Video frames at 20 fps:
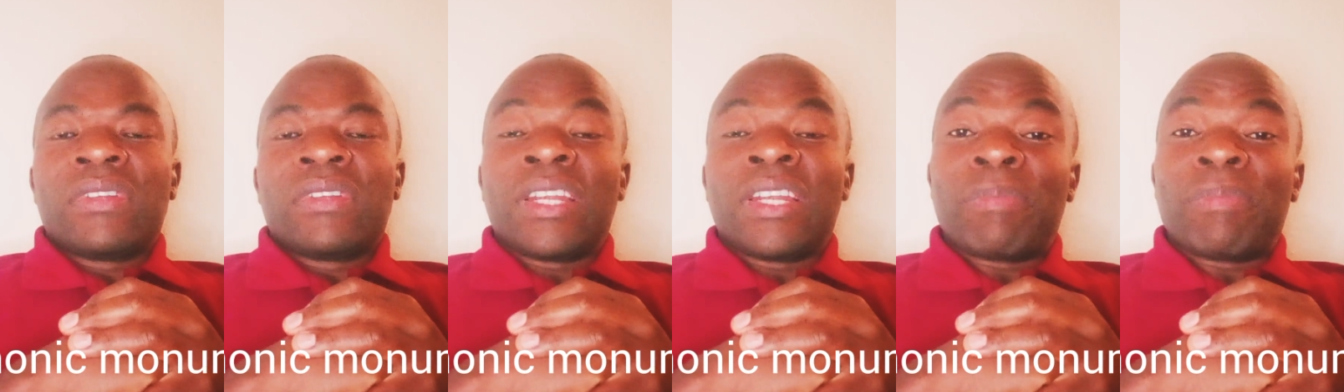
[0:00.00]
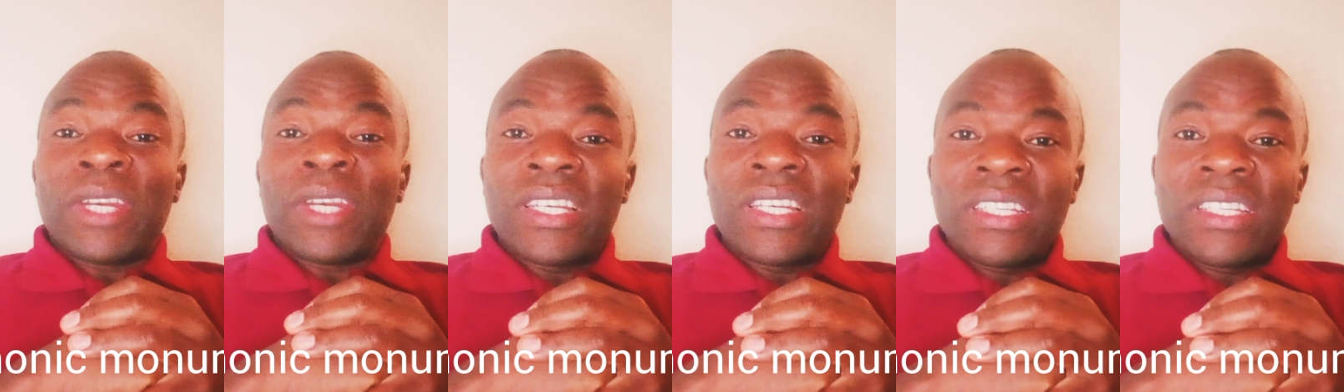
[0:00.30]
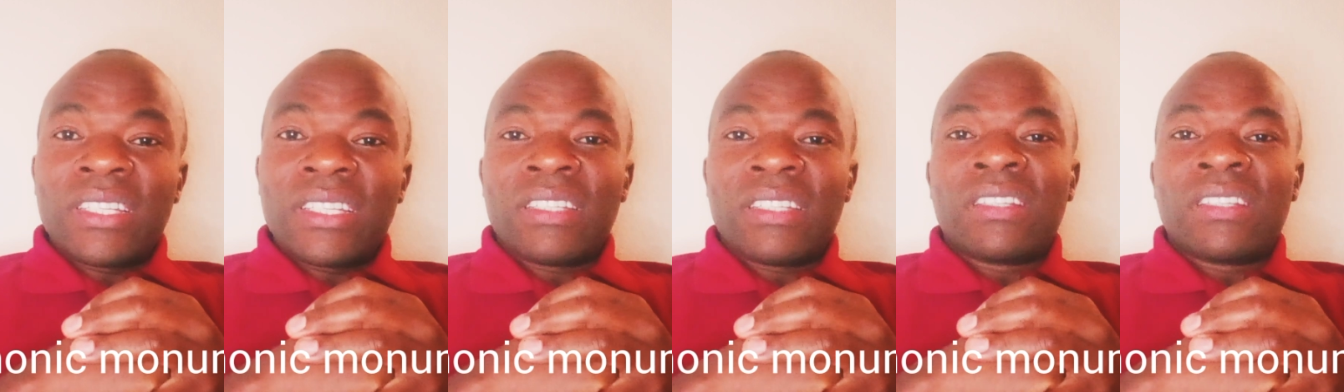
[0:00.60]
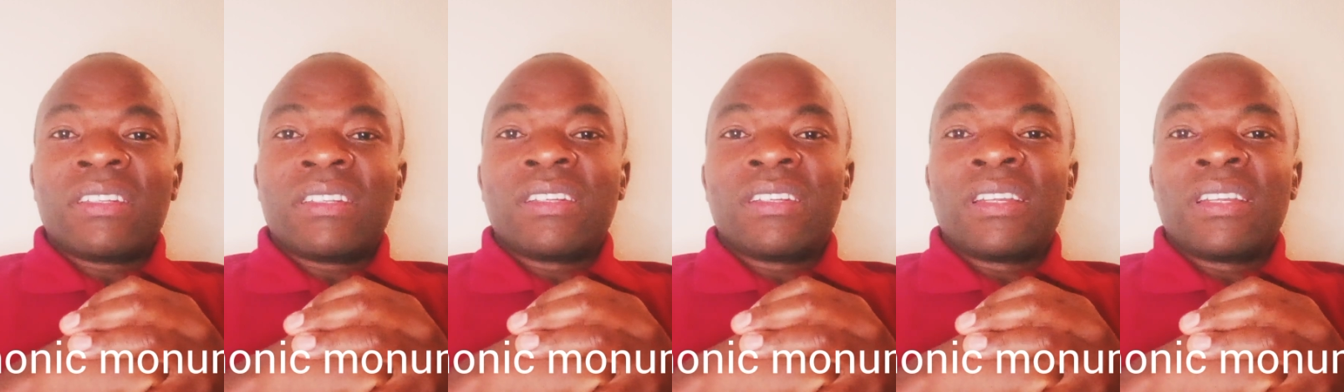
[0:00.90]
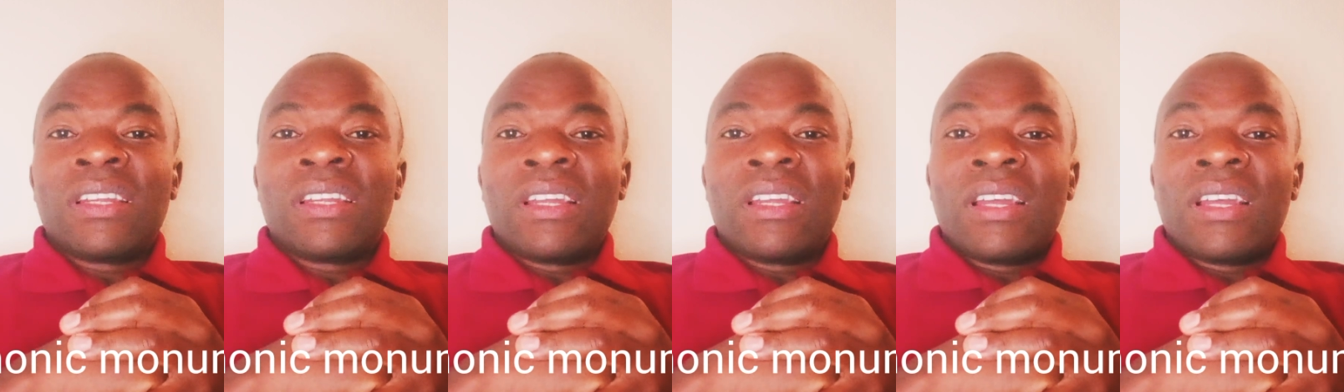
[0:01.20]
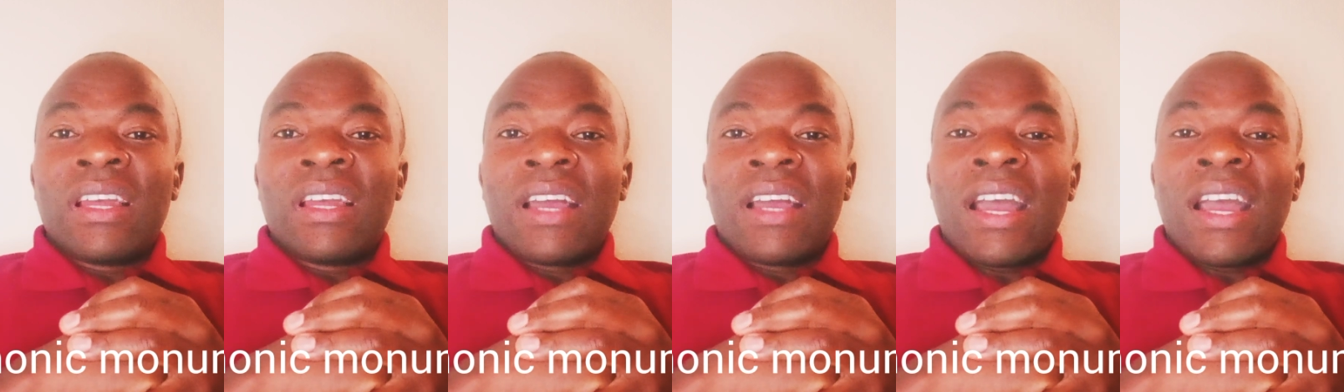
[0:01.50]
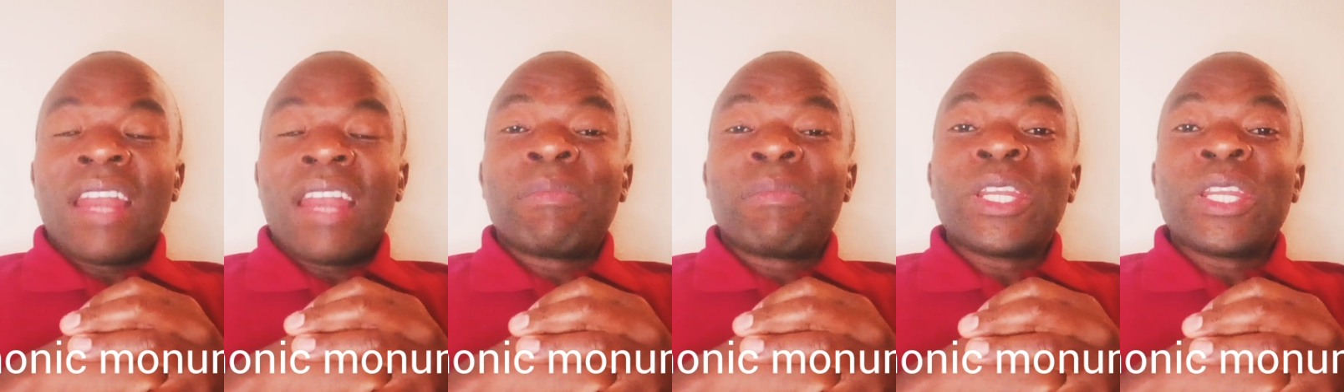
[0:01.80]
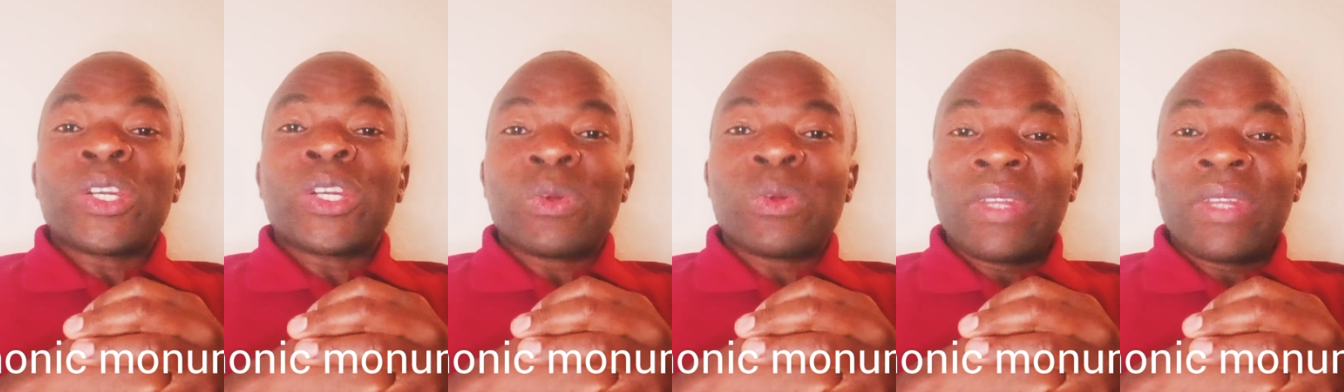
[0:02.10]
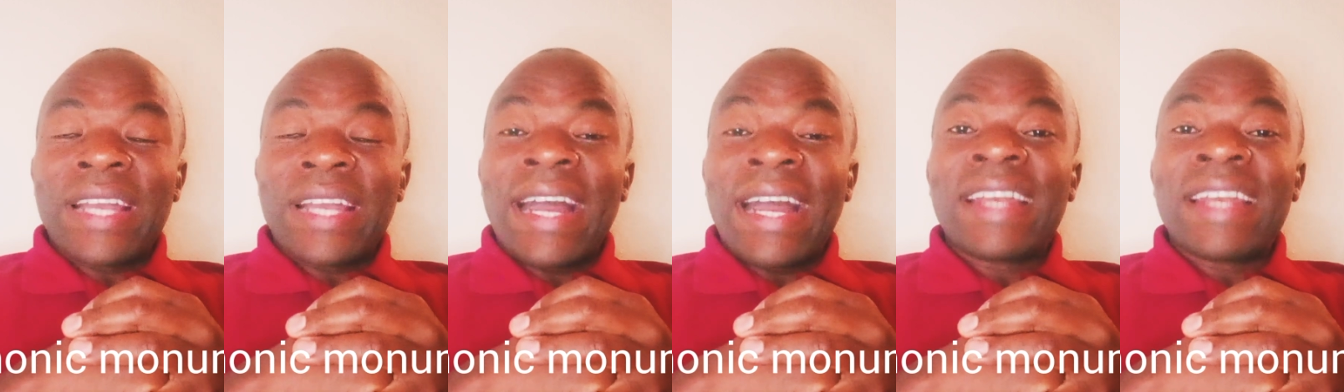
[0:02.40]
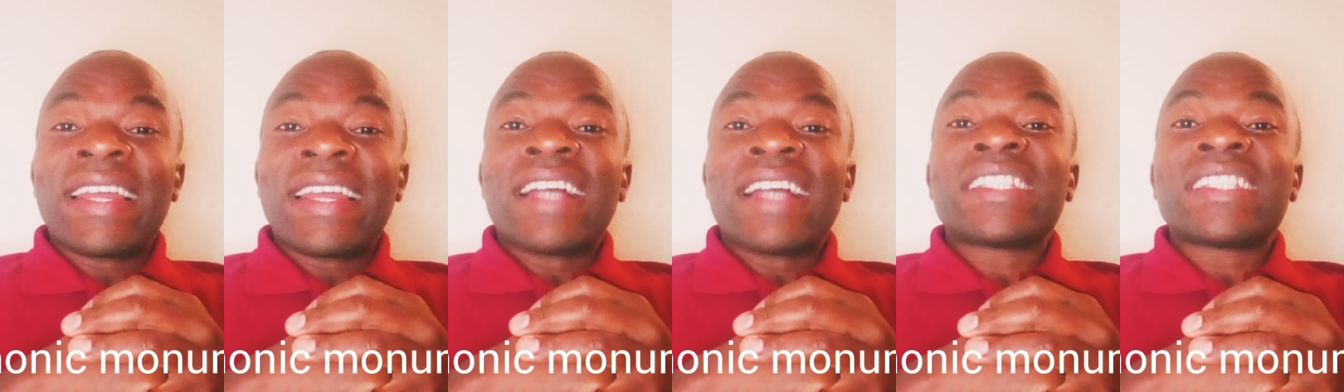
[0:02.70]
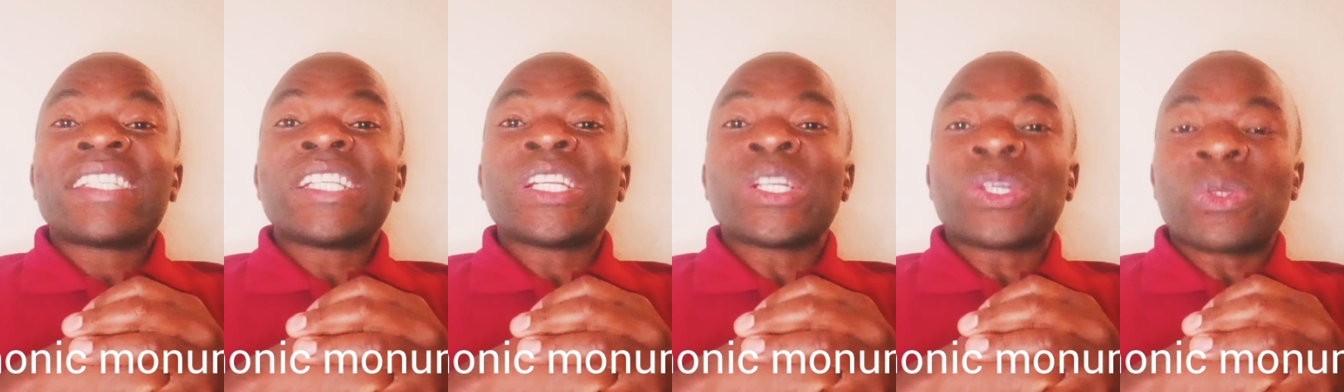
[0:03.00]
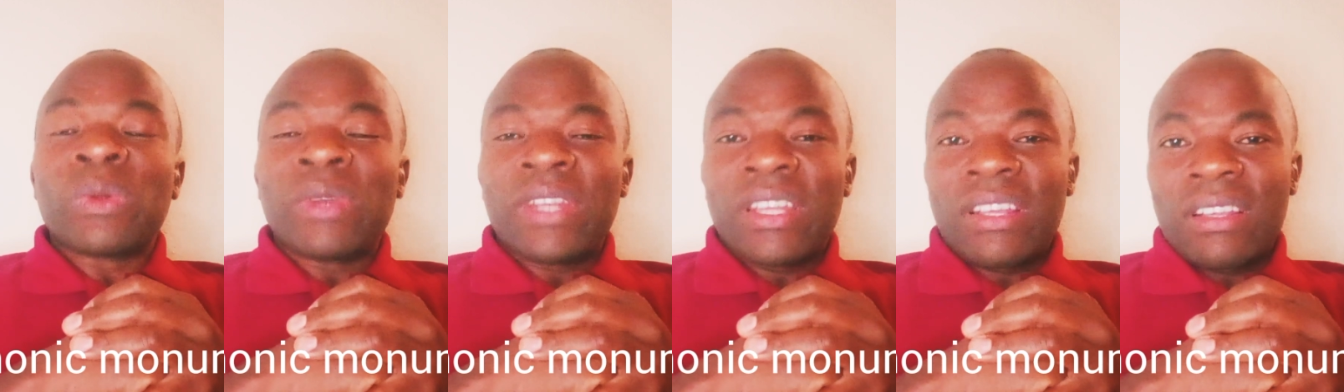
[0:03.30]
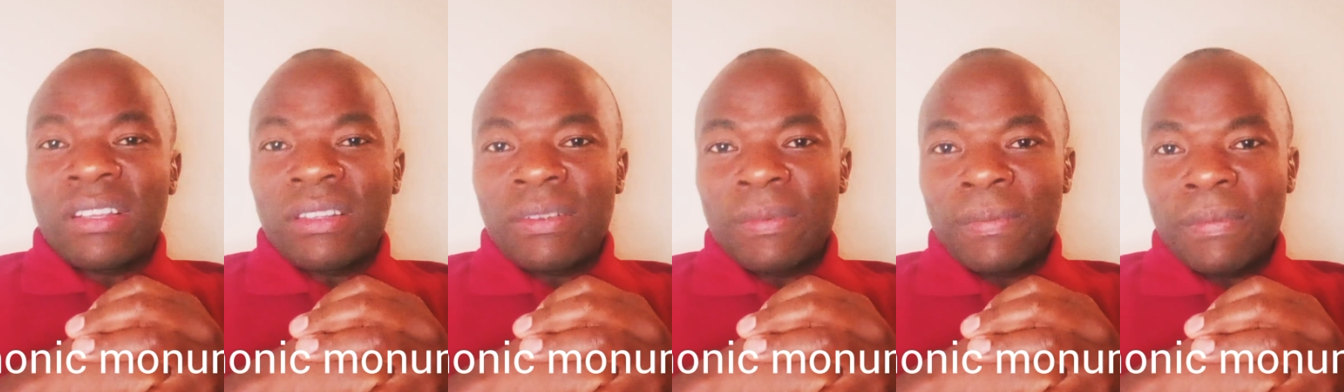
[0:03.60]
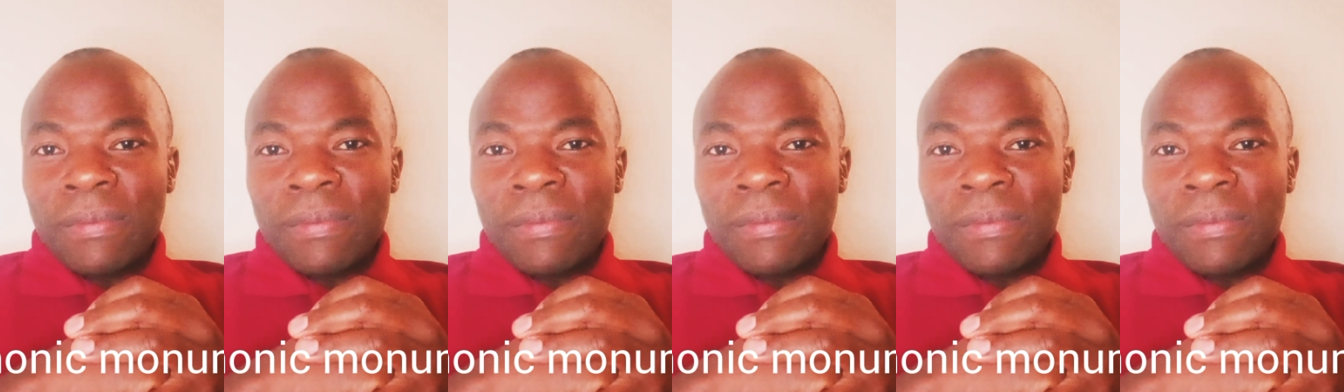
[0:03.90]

The British had been ruling, and they are still ruling,